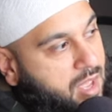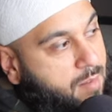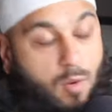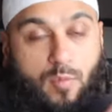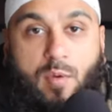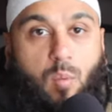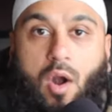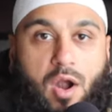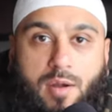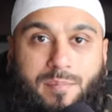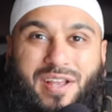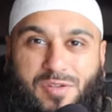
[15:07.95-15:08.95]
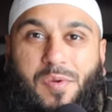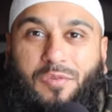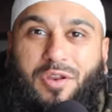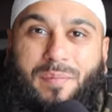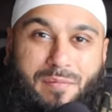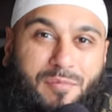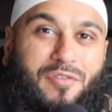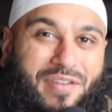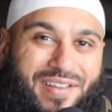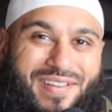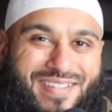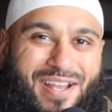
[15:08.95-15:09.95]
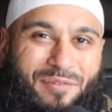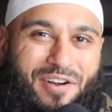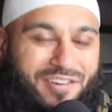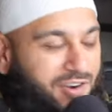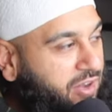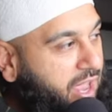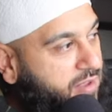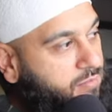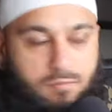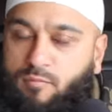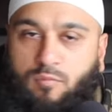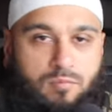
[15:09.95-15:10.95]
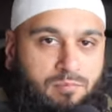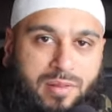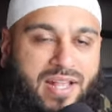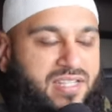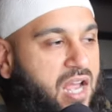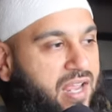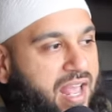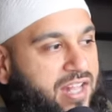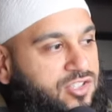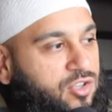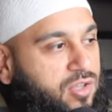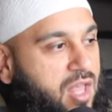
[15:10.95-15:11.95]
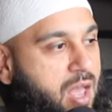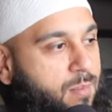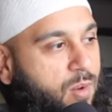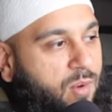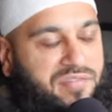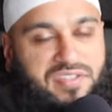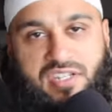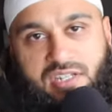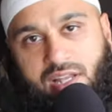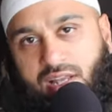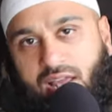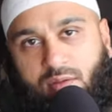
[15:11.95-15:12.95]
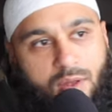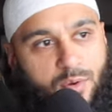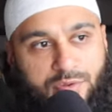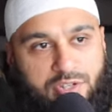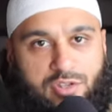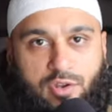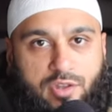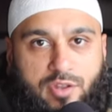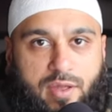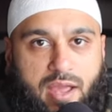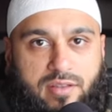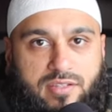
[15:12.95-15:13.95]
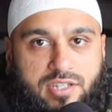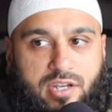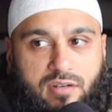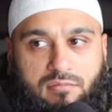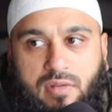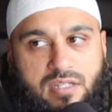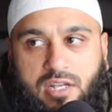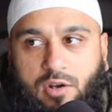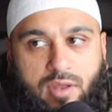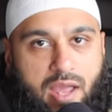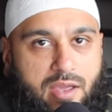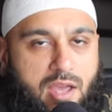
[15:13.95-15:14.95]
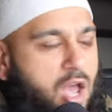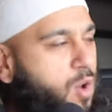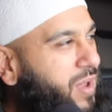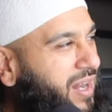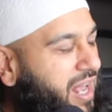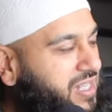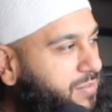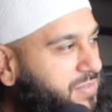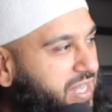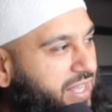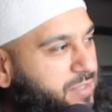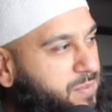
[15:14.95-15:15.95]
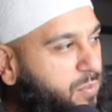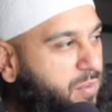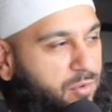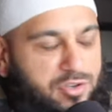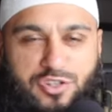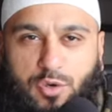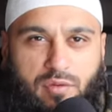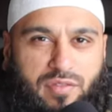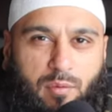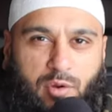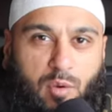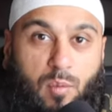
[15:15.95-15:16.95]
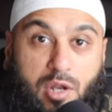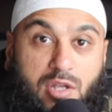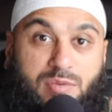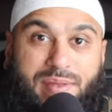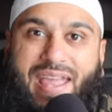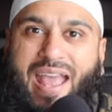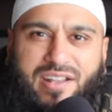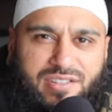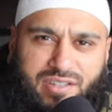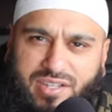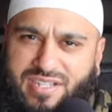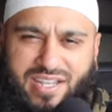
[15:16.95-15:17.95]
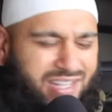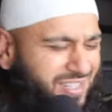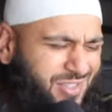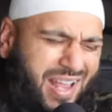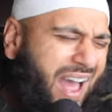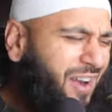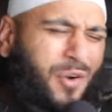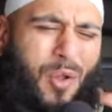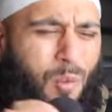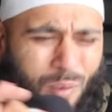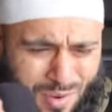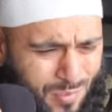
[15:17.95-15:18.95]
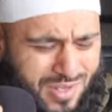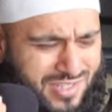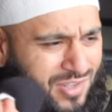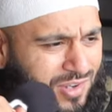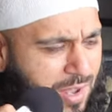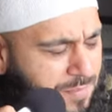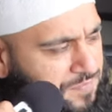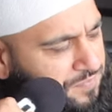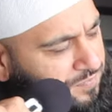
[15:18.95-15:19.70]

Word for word: But we weren't because we were going to be moving in the summer. Okay. Plans got canceled. My wife is just like, hey, why don't we just go to the UK this year? I said, okay. We had got some tickets, but we weren't sure if they were going to work because we canceled the tickets. I don't know what it was. Okay.